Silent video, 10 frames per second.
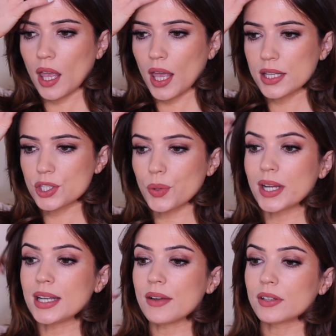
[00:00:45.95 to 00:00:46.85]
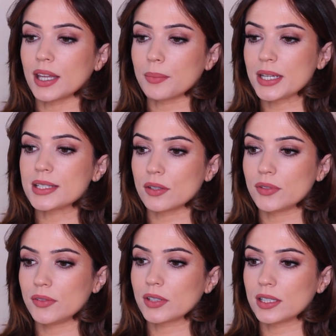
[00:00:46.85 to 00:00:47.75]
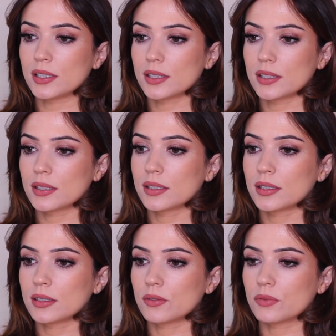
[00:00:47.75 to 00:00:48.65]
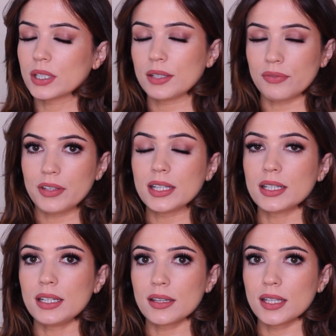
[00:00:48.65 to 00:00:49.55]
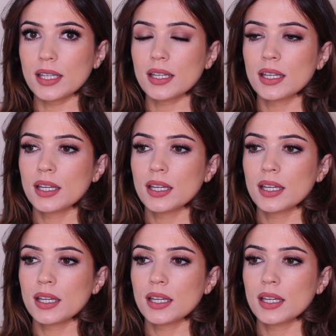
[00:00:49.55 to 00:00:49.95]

And so I never let myself even really feel anything.